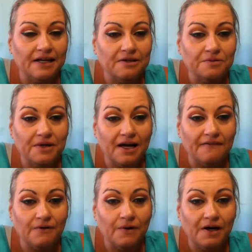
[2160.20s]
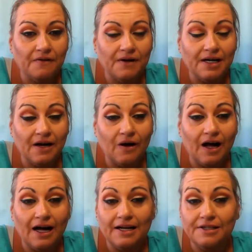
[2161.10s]
else we have going on right now,
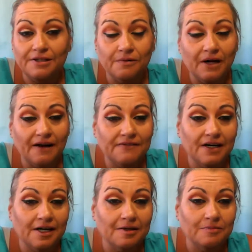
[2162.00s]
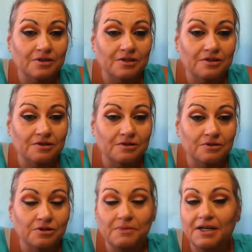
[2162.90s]
I don't have time to do
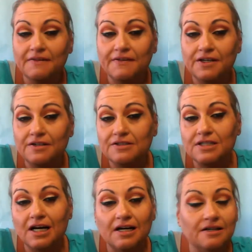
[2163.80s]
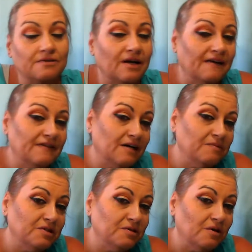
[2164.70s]
makeup videos. I don't have time to
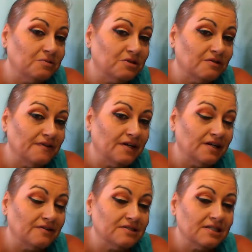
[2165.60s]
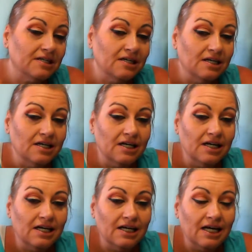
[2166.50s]
do homeschool videos.
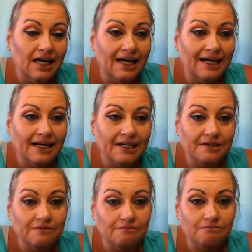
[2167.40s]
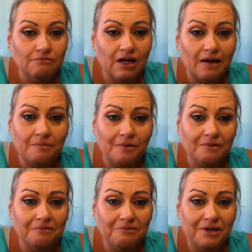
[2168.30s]
And
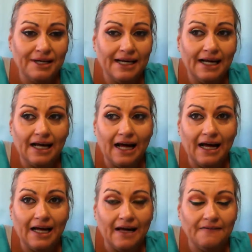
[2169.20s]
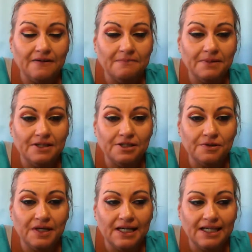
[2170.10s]
I haven't been
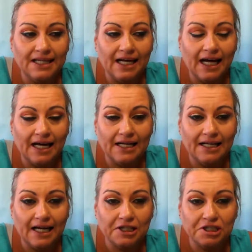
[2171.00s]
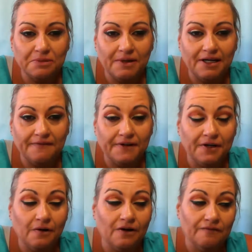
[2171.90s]
doing anything I can actually make a
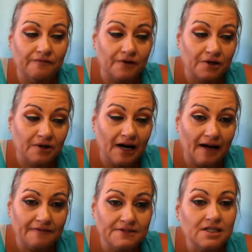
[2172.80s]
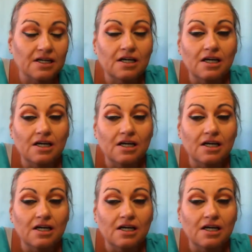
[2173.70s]
video on for crafts.